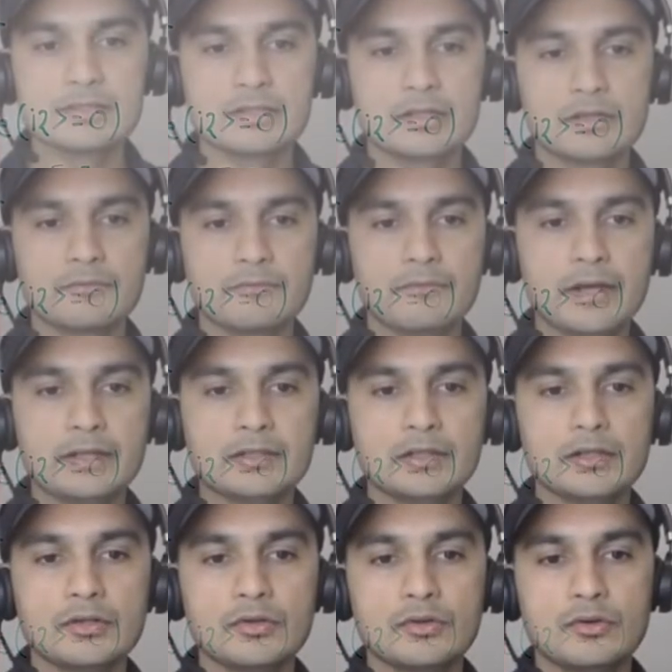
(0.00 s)
our
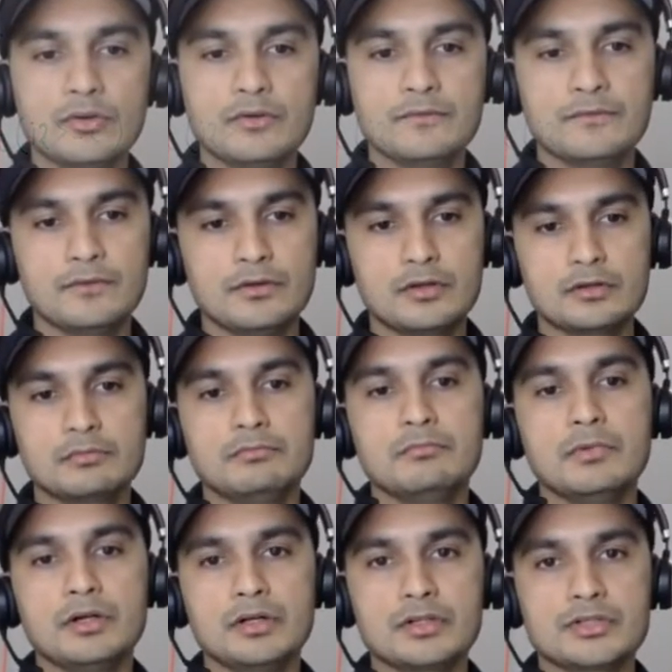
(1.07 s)
final code for
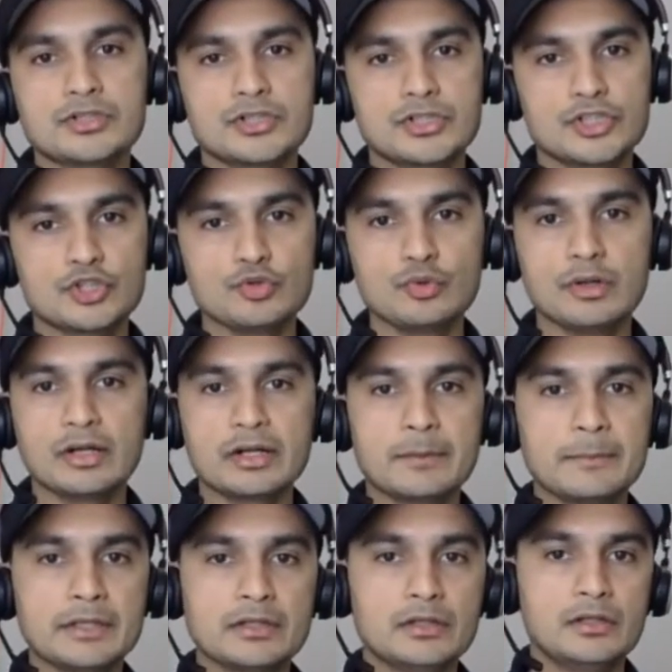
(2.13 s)
merge to array
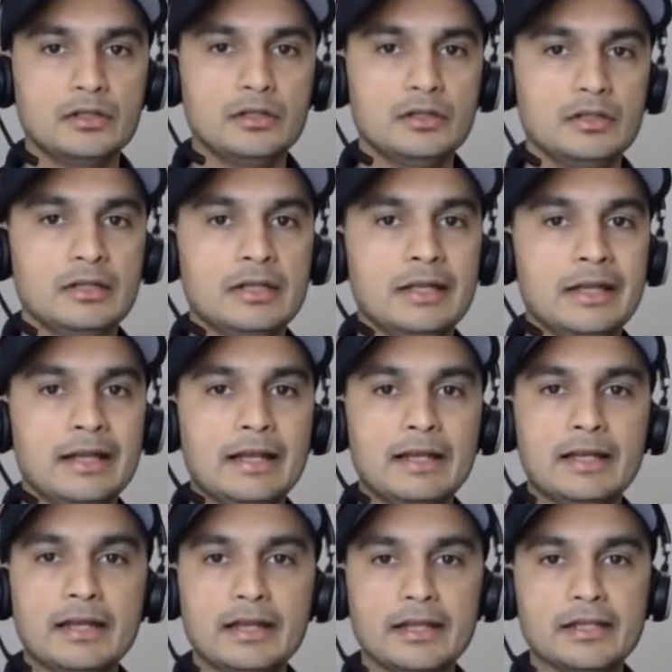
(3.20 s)
method.
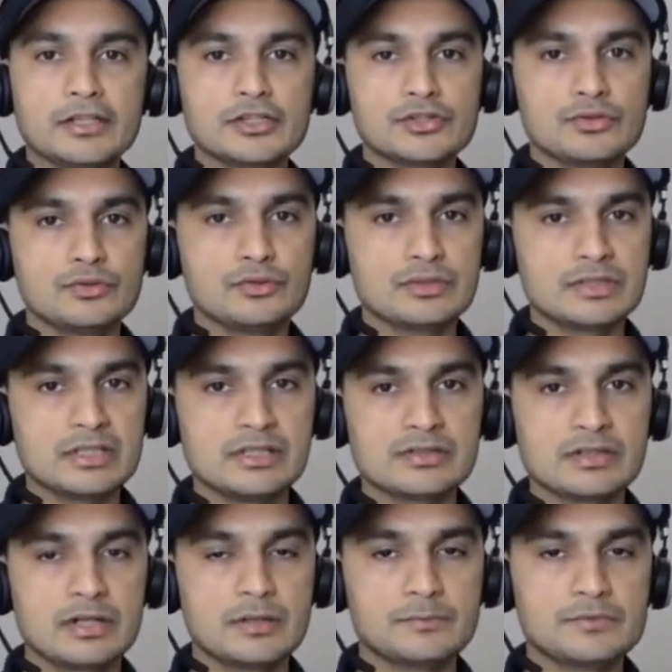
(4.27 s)
Link to C#
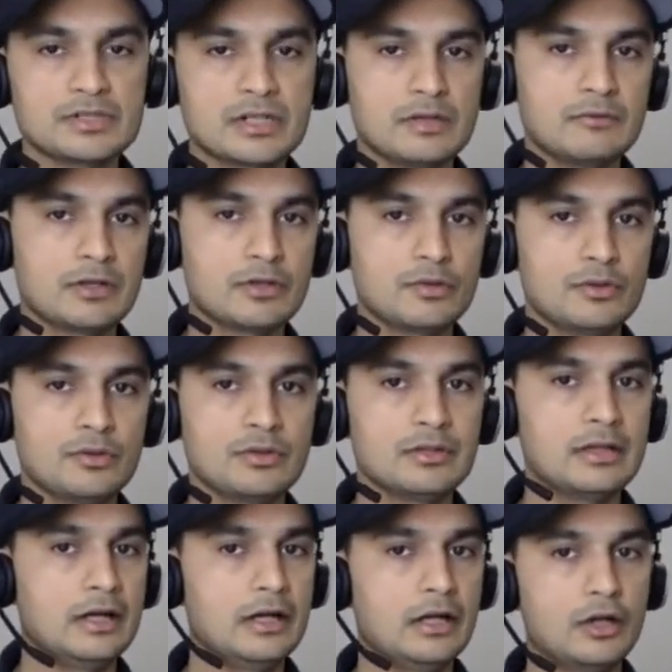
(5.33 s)
Java code
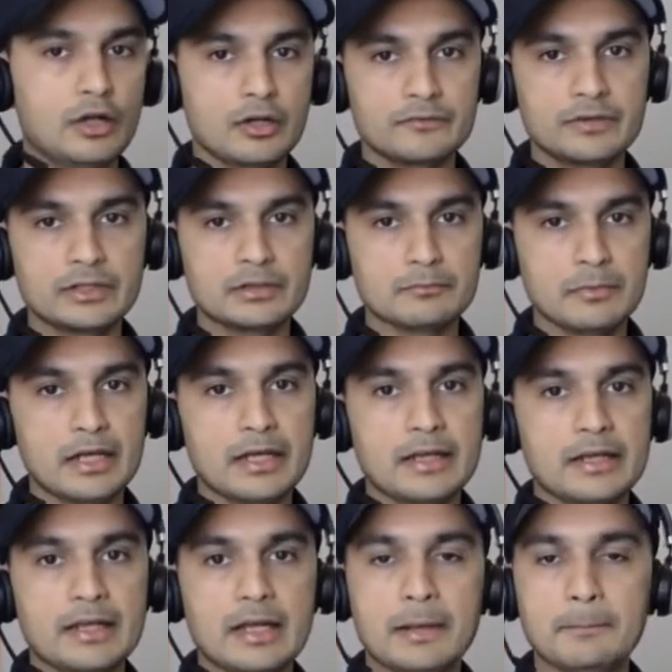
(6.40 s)
along with
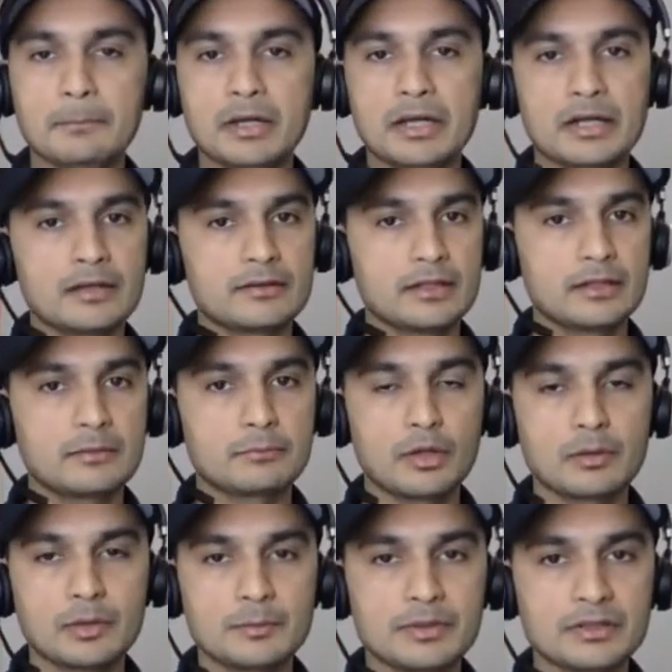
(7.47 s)
my embarrassing
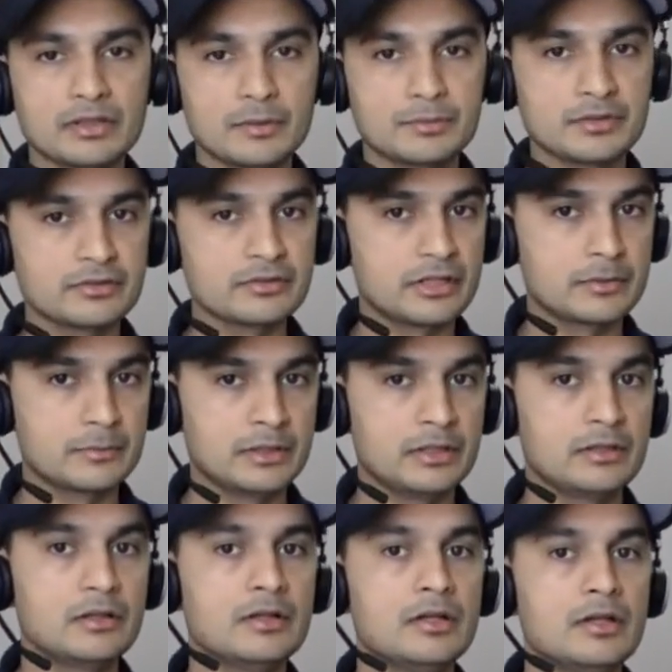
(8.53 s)
problem description
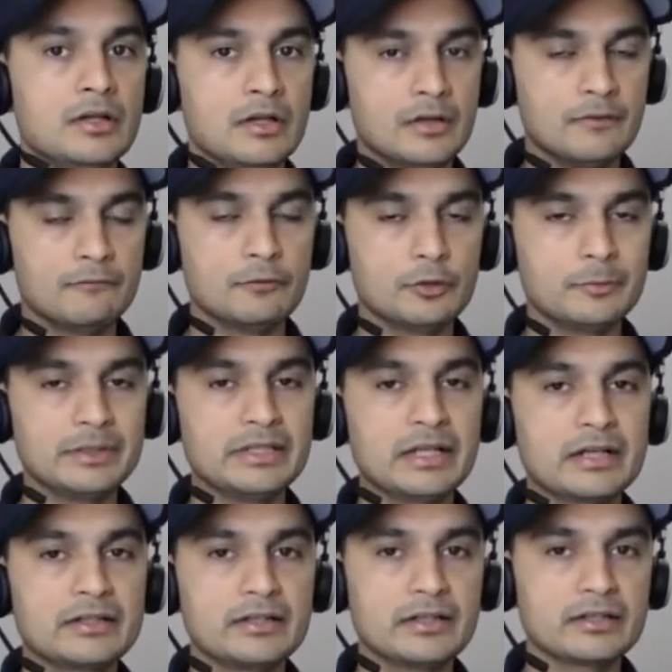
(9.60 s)
statement would be
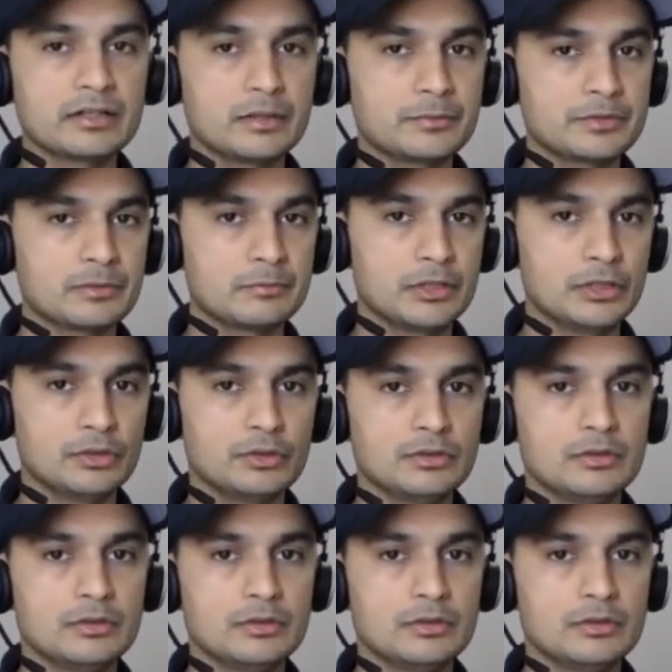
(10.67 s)
there in the description below.